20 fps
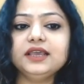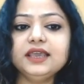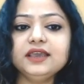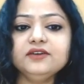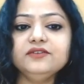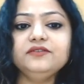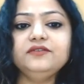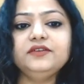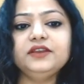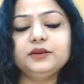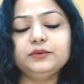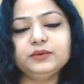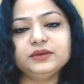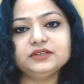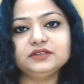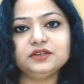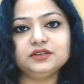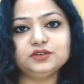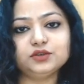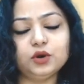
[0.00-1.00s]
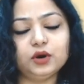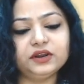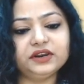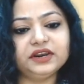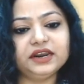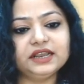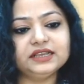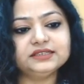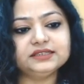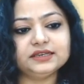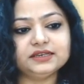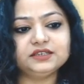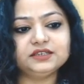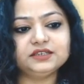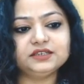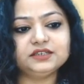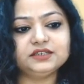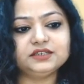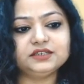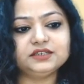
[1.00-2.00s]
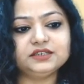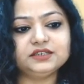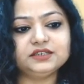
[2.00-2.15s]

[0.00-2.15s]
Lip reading: every business organization.